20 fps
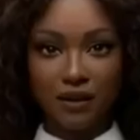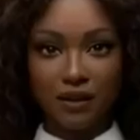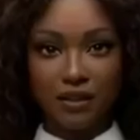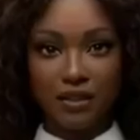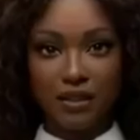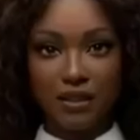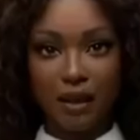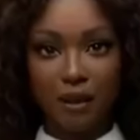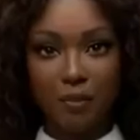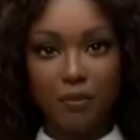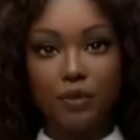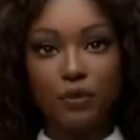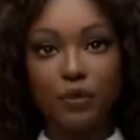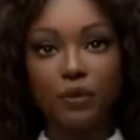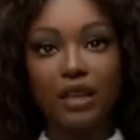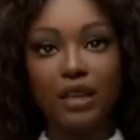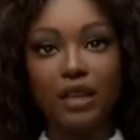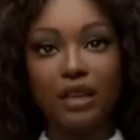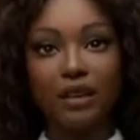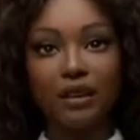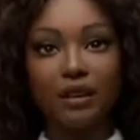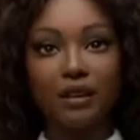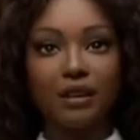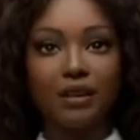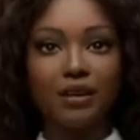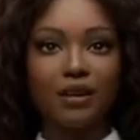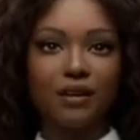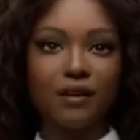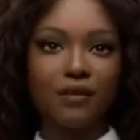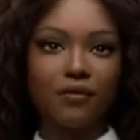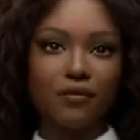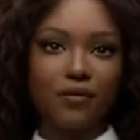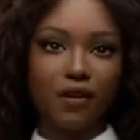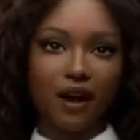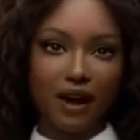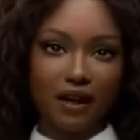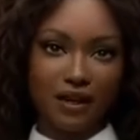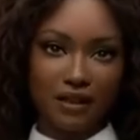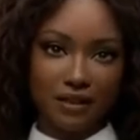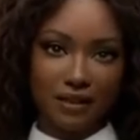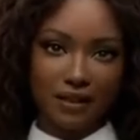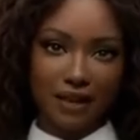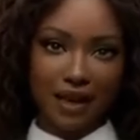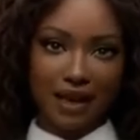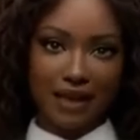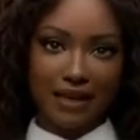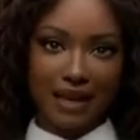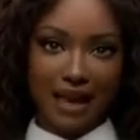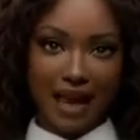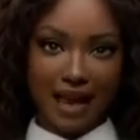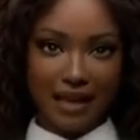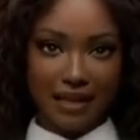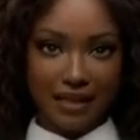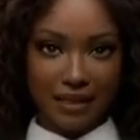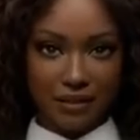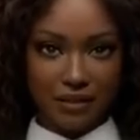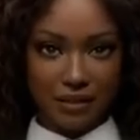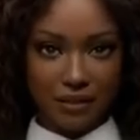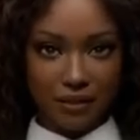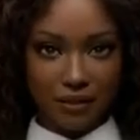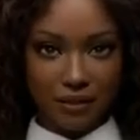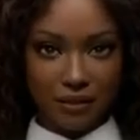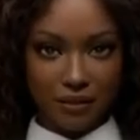Step 3. Find and edit.